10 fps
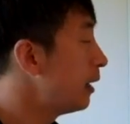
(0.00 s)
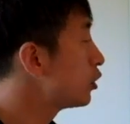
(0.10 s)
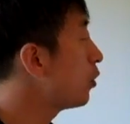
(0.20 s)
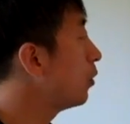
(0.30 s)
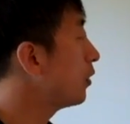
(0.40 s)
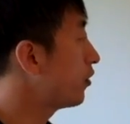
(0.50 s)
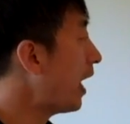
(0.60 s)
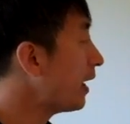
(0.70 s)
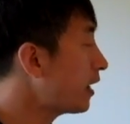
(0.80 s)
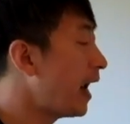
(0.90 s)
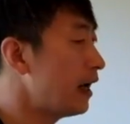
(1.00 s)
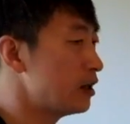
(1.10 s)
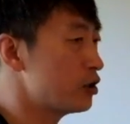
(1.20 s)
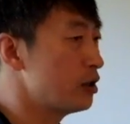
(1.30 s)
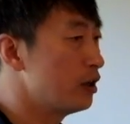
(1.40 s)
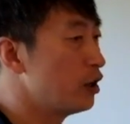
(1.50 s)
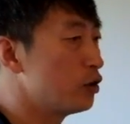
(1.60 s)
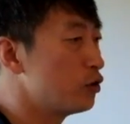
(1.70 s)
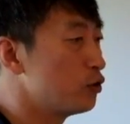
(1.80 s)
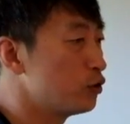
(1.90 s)
So that case,
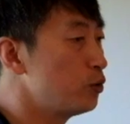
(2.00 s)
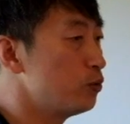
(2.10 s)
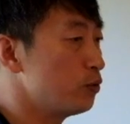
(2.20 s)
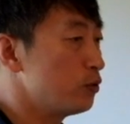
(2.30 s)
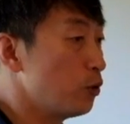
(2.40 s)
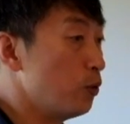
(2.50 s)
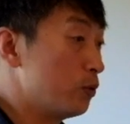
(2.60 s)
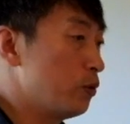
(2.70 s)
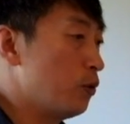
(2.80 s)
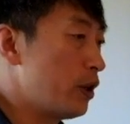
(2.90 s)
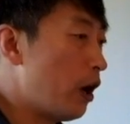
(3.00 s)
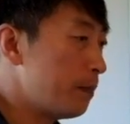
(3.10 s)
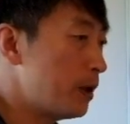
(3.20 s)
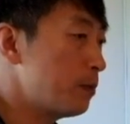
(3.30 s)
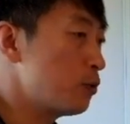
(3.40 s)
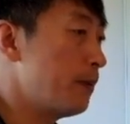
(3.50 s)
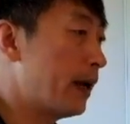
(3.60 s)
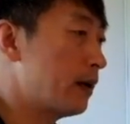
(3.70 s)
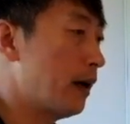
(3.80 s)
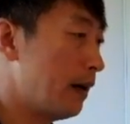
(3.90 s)
you will not be able to
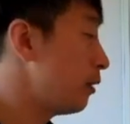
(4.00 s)
make a